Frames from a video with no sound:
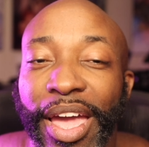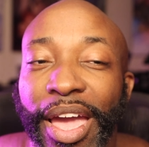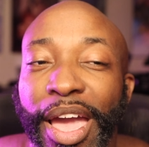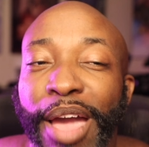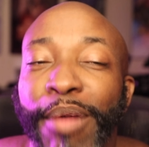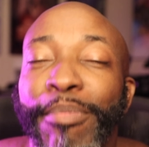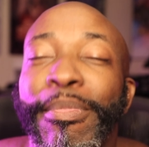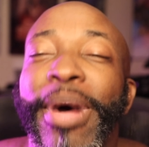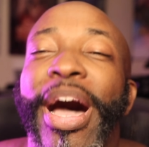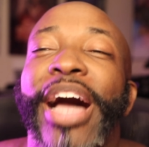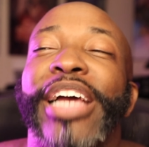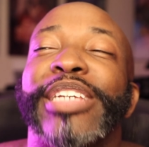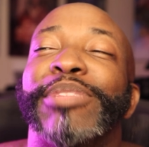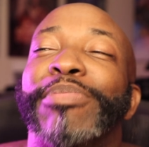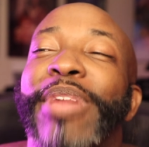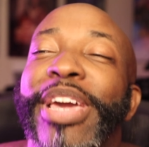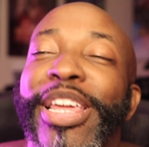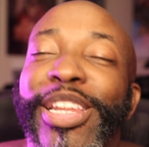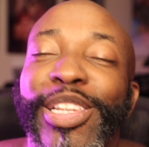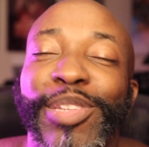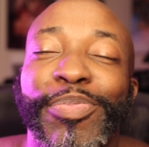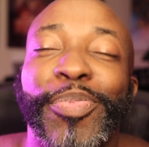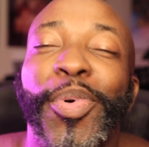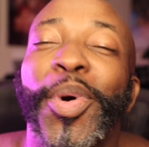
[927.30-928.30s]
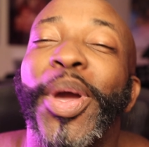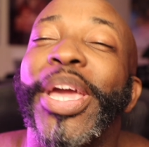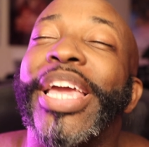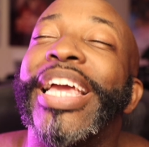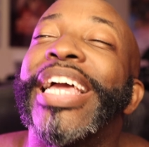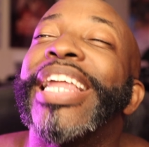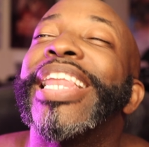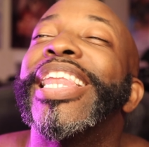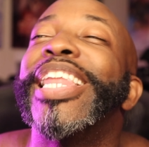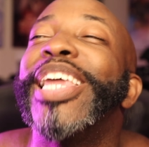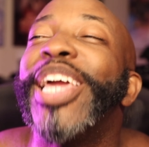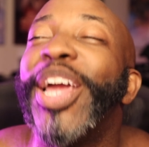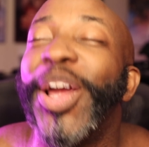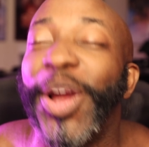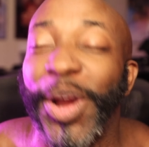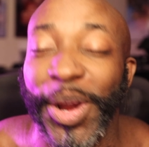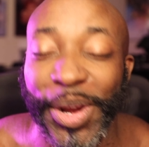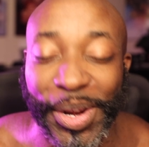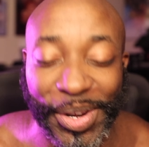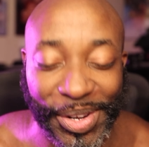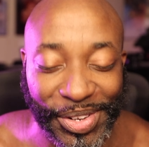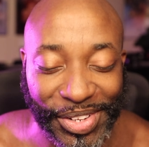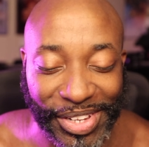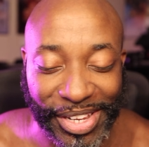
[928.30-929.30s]
Maj made his point
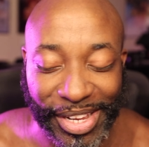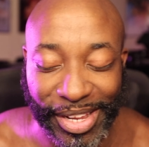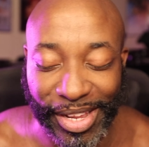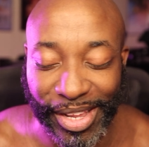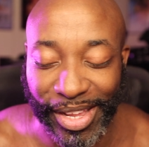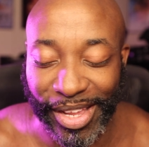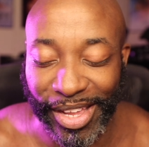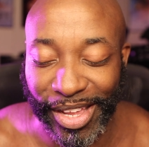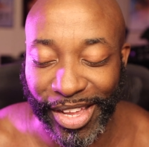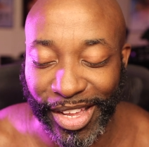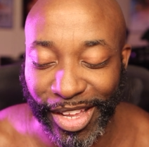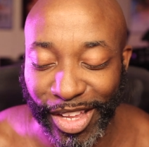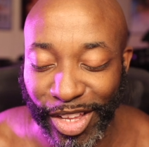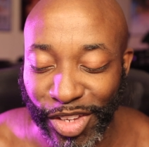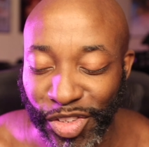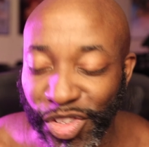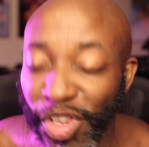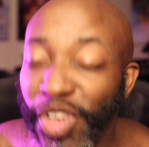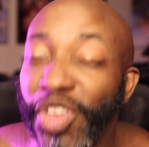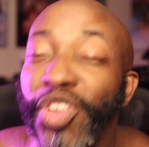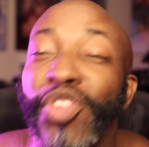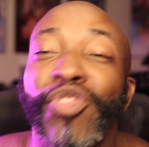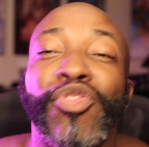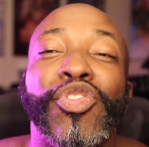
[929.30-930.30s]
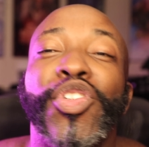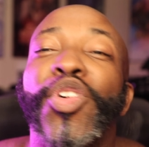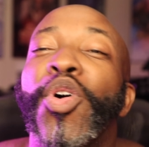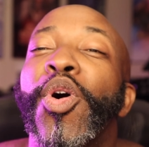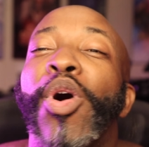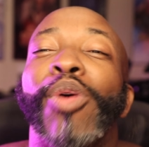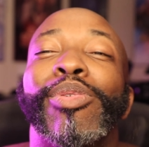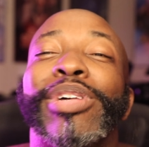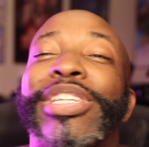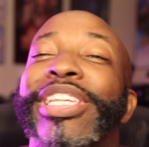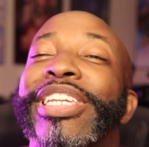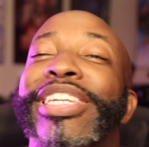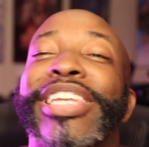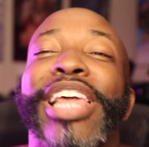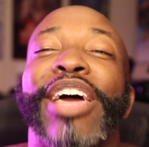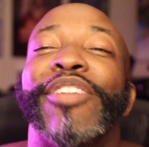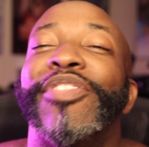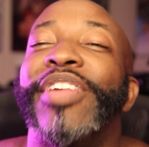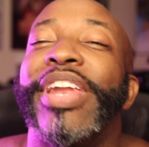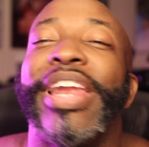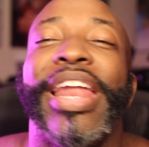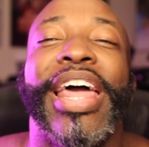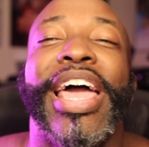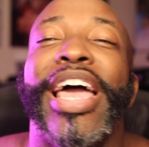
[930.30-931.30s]
clear. So you knew it was a
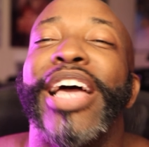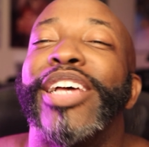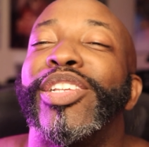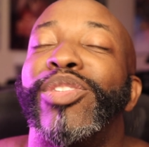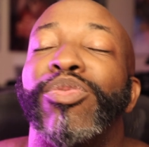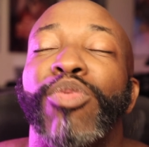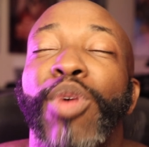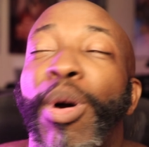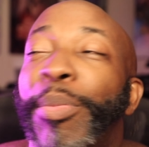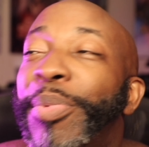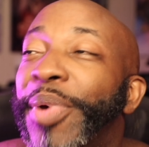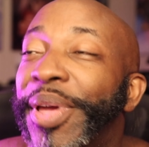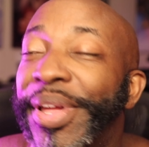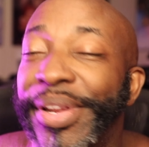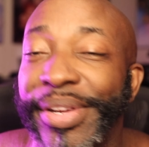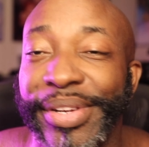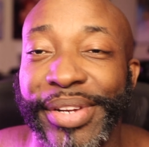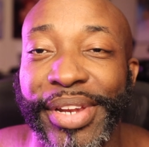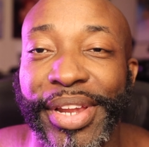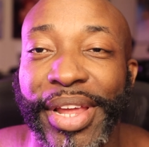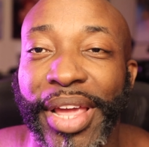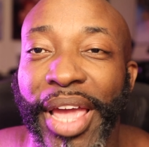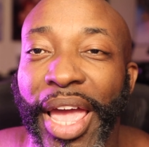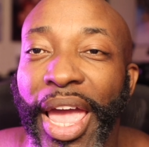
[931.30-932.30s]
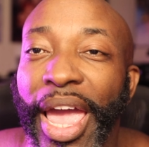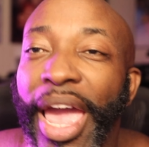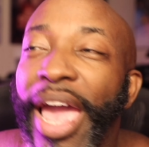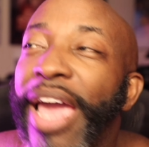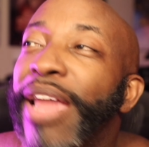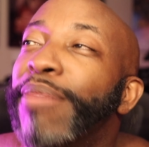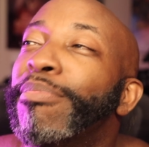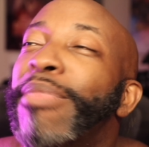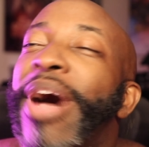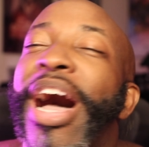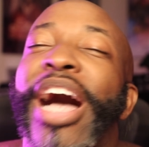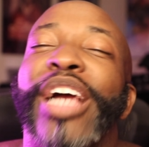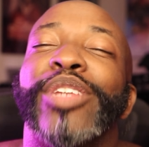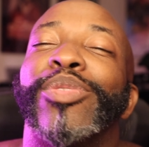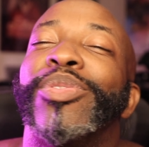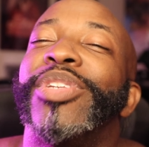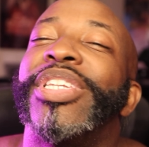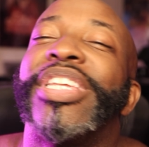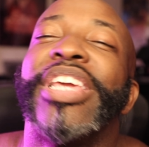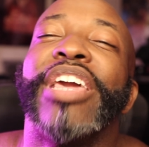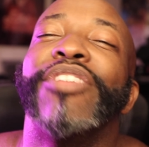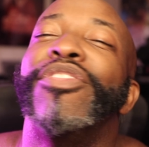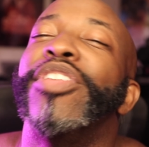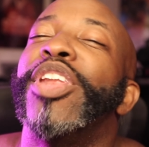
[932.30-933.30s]
definite ass whooping. And Maj
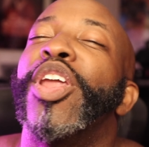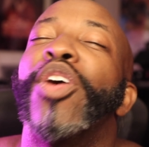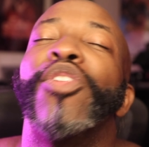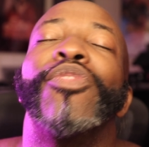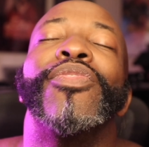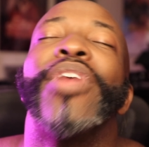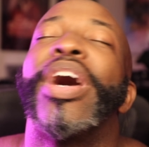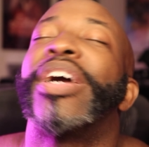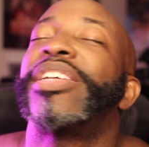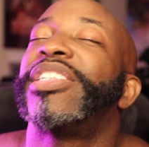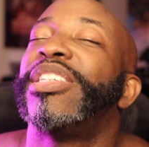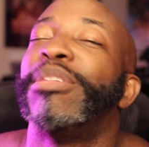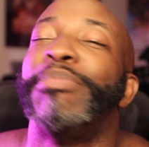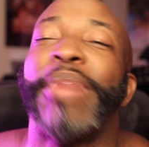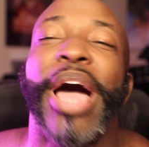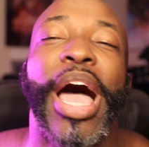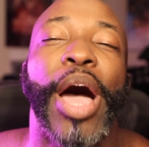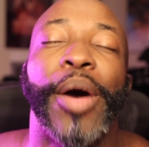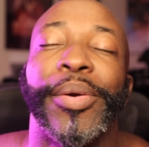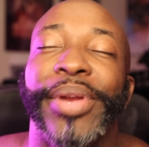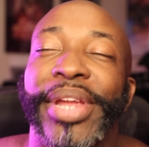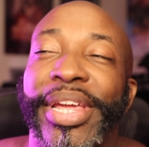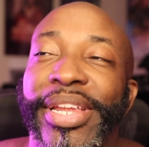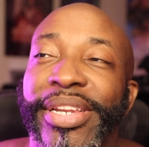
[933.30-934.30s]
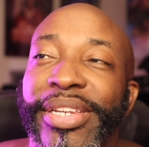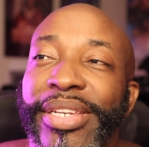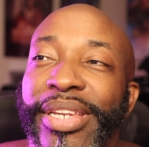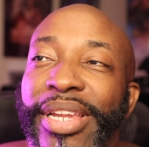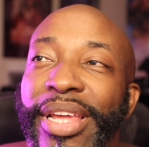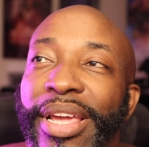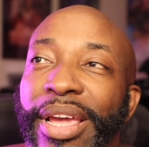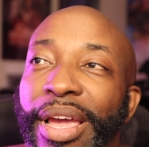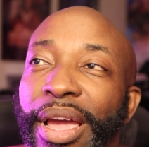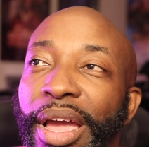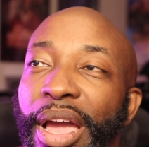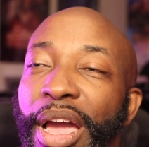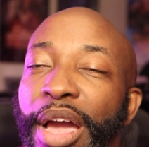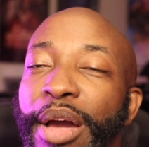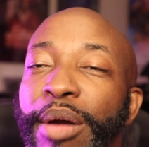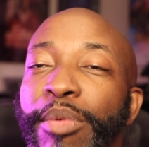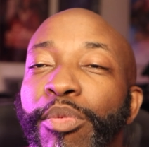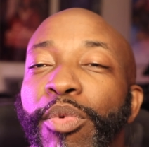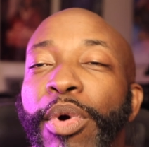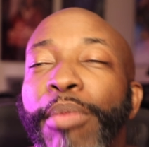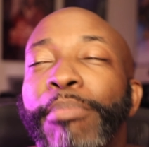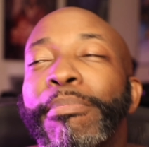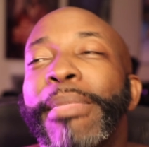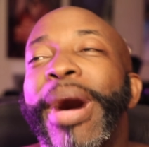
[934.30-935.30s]
was giving notes about it.
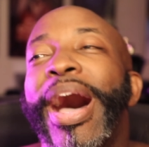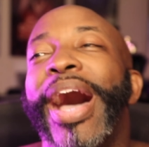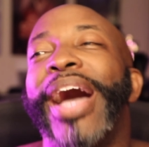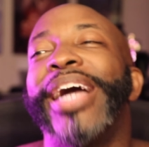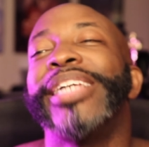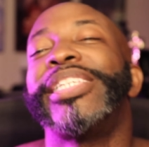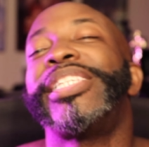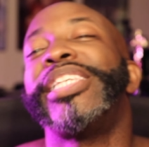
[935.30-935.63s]
When Maj